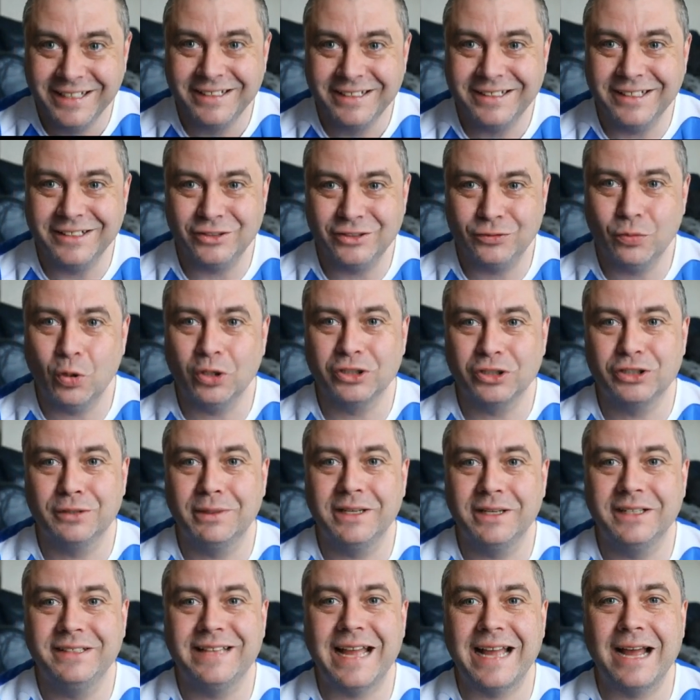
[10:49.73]
it's
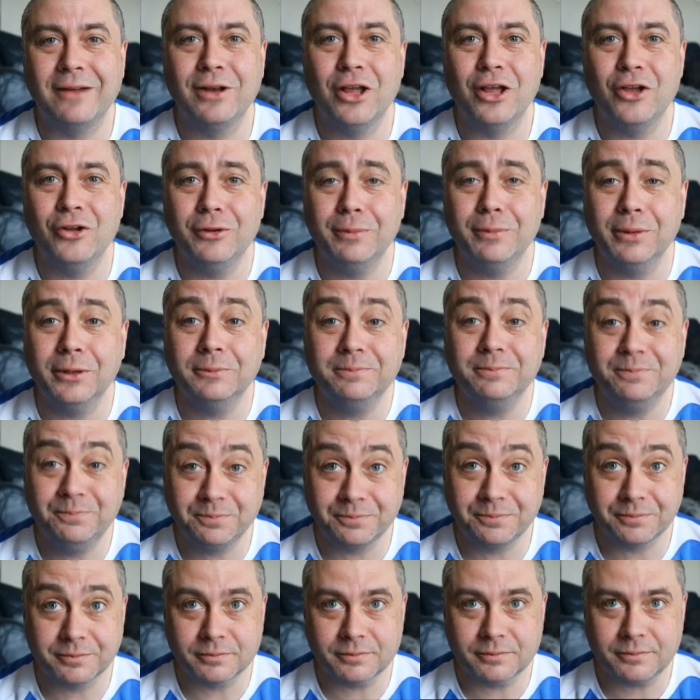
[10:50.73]
watchable and downloadable.
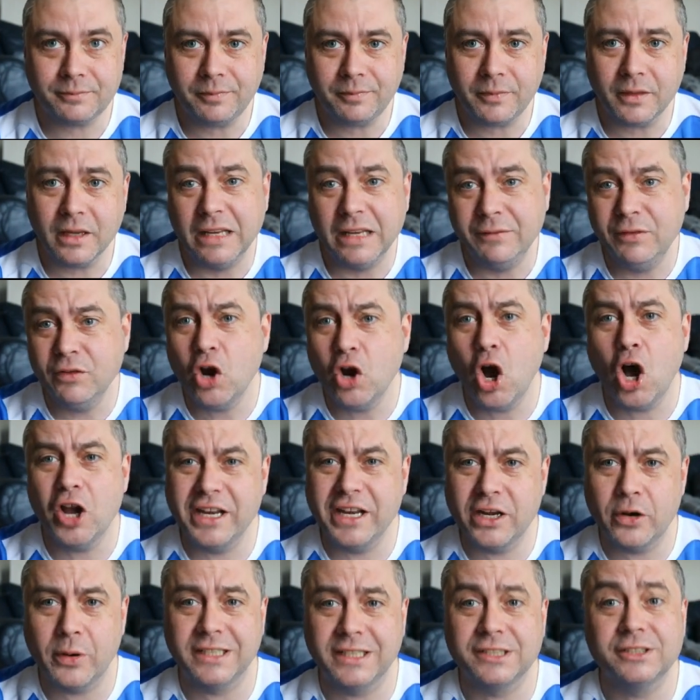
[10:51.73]
If you've got
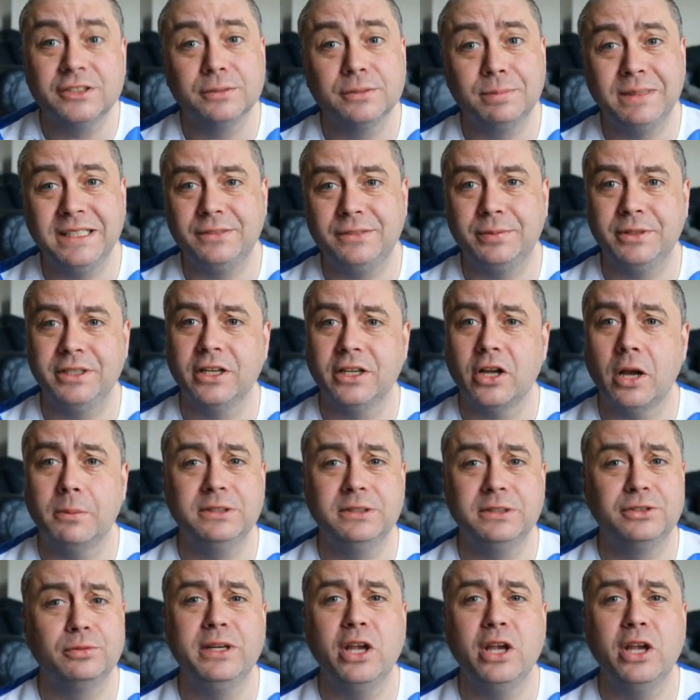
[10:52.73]
any questions, please put in the comments.